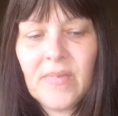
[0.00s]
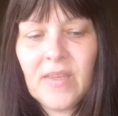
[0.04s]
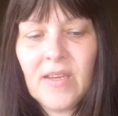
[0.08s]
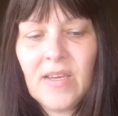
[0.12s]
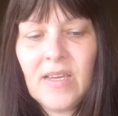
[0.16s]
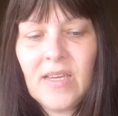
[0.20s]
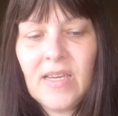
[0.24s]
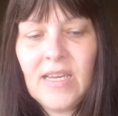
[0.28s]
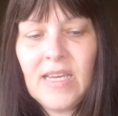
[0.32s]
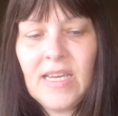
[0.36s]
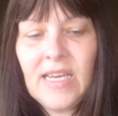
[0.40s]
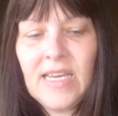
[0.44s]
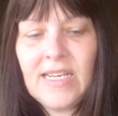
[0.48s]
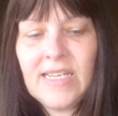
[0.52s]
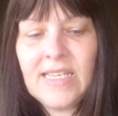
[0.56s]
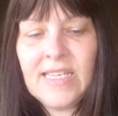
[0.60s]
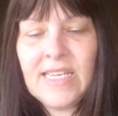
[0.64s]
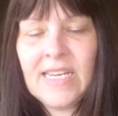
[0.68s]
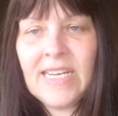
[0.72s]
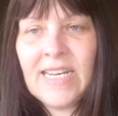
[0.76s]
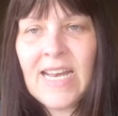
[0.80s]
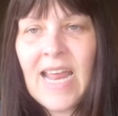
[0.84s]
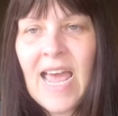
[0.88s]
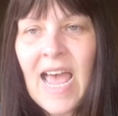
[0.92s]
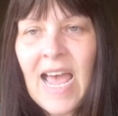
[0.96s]
It
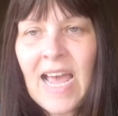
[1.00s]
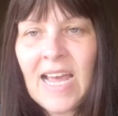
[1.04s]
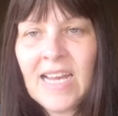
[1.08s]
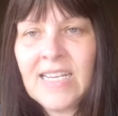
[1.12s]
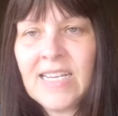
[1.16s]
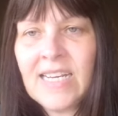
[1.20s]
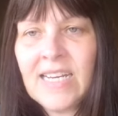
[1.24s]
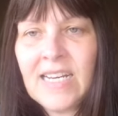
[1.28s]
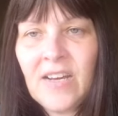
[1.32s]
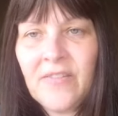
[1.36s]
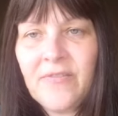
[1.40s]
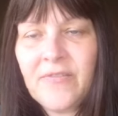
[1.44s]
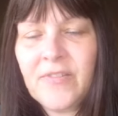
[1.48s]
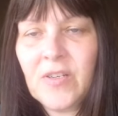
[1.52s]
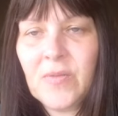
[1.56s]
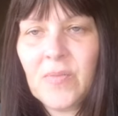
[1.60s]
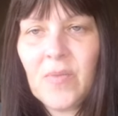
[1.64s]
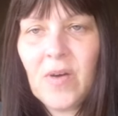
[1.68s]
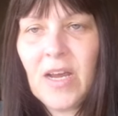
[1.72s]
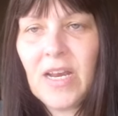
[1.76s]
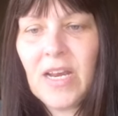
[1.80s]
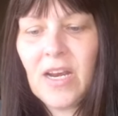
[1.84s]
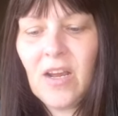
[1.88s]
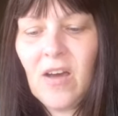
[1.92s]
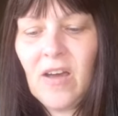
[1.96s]
didn't add enough to
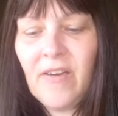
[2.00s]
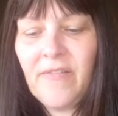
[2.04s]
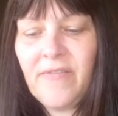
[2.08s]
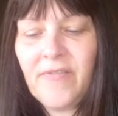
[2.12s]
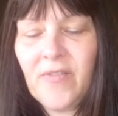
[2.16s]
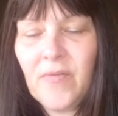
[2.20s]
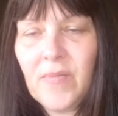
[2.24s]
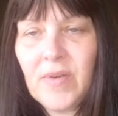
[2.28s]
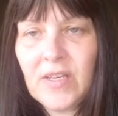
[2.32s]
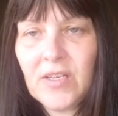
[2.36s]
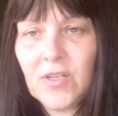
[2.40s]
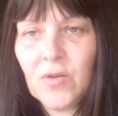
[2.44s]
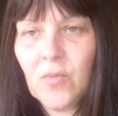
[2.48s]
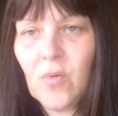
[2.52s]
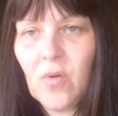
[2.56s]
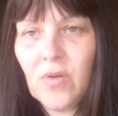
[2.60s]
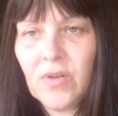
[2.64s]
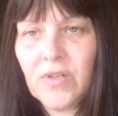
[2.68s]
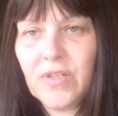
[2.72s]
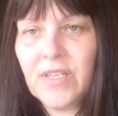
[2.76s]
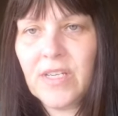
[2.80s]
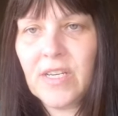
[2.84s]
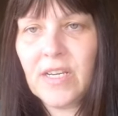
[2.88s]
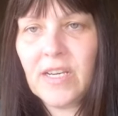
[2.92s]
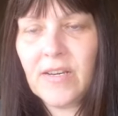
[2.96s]
my life for me to
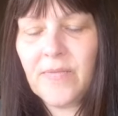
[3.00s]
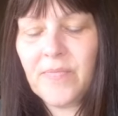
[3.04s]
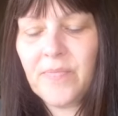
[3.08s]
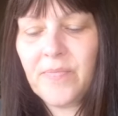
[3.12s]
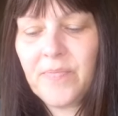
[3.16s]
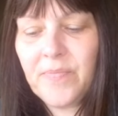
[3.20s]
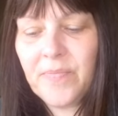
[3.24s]
want it.